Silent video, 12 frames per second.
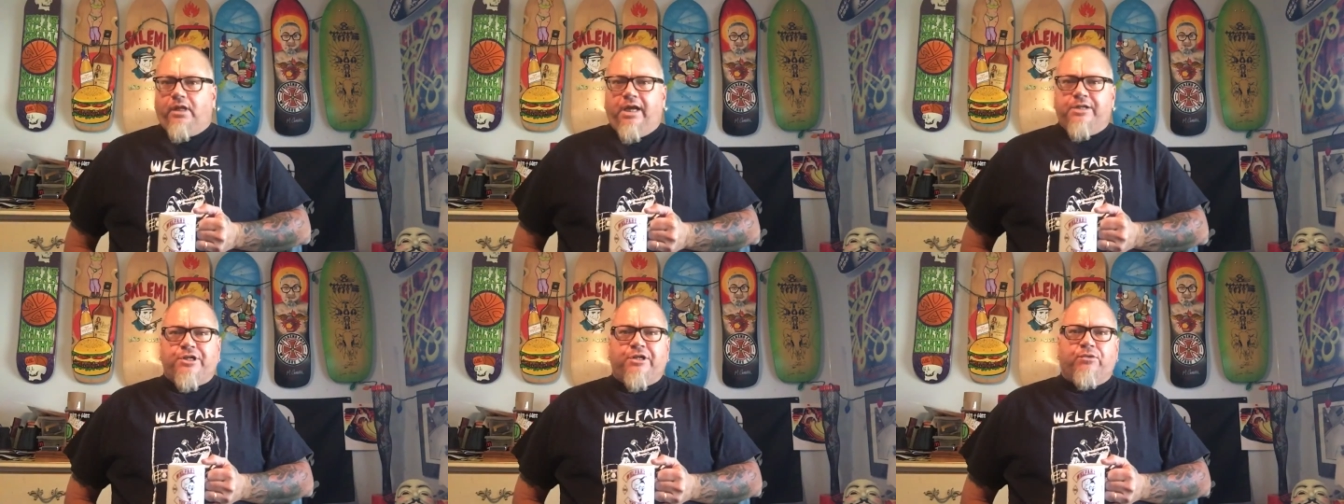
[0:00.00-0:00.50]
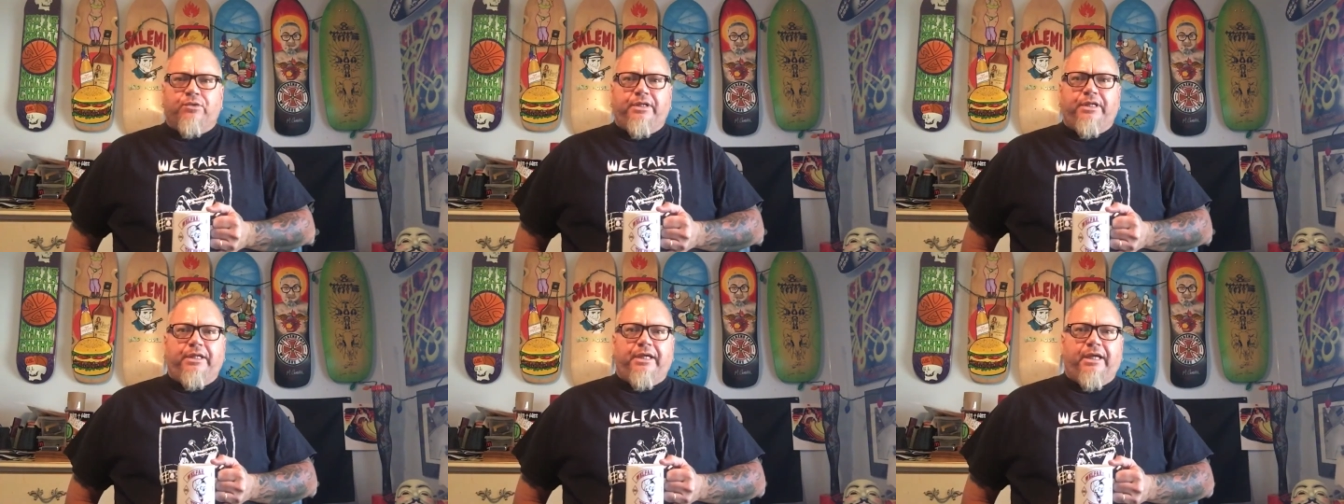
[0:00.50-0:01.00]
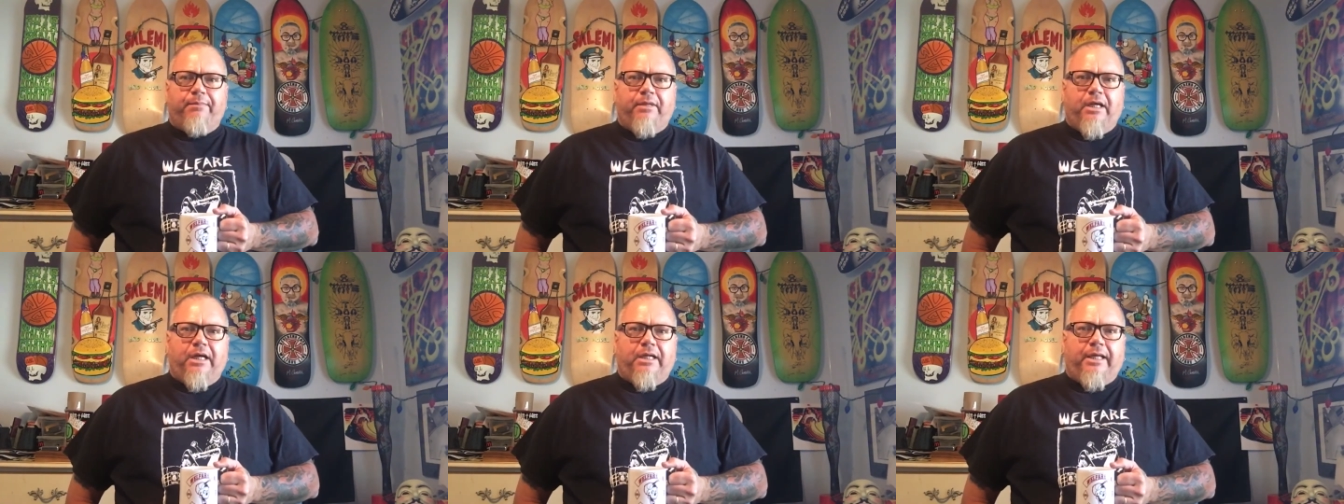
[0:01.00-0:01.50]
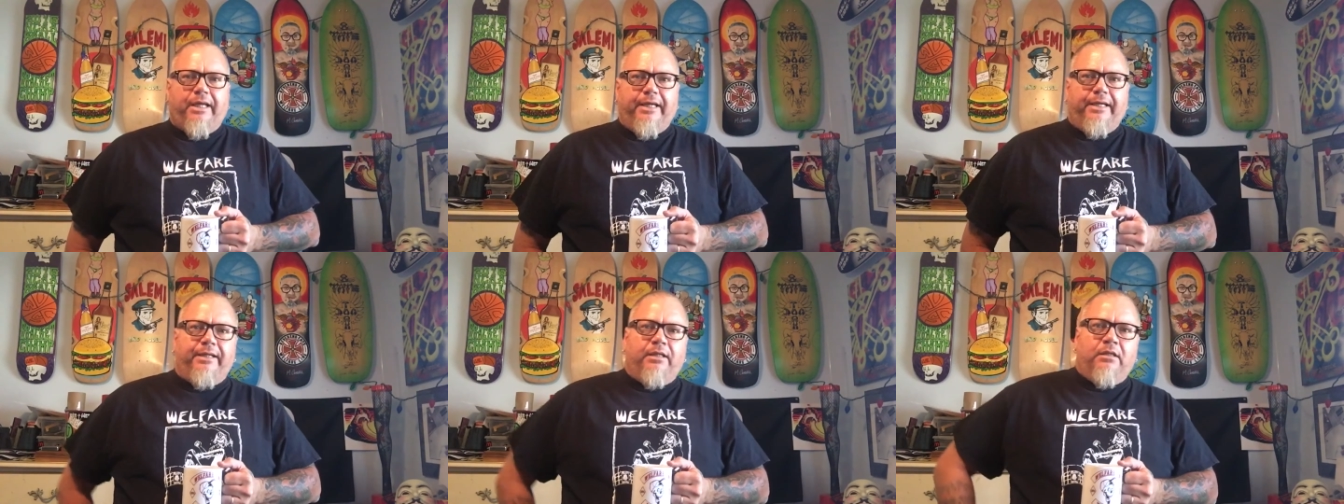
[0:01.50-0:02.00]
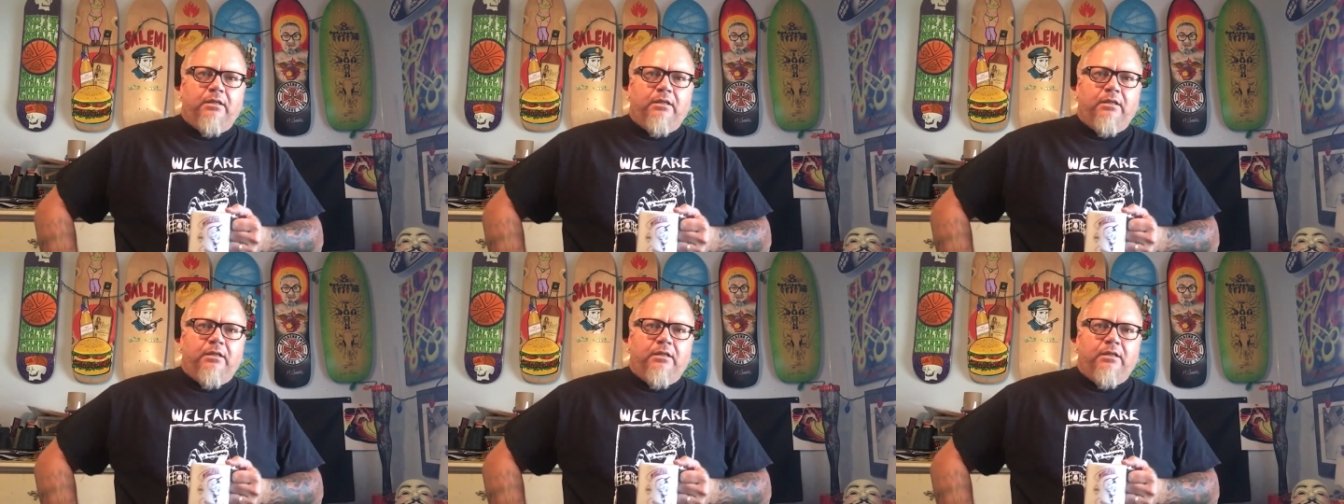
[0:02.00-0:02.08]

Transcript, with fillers: I generally am not a